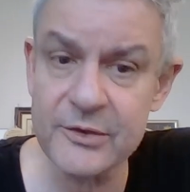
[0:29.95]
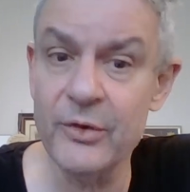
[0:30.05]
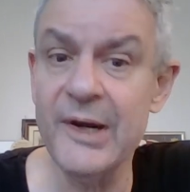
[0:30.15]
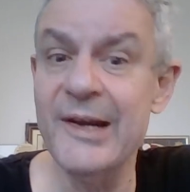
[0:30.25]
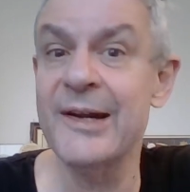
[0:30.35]

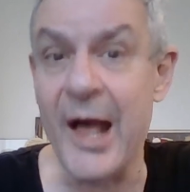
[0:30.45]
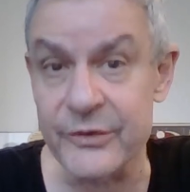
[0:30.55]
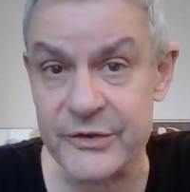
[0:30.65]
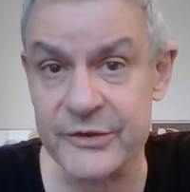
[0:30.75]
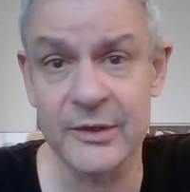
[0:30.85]
only
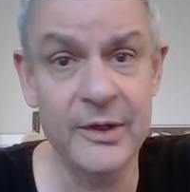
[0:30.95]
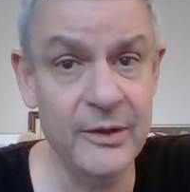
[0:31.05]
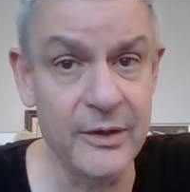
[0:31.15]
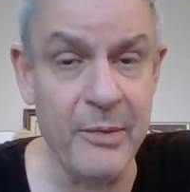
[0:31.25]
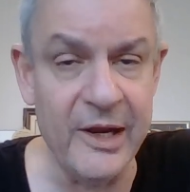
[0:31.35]
enhanced
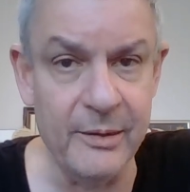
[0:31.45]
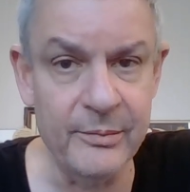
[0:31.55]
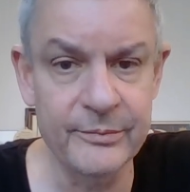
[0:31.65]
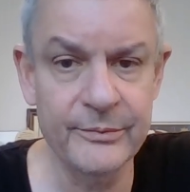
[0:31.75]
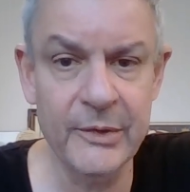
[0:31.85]
the mayhem.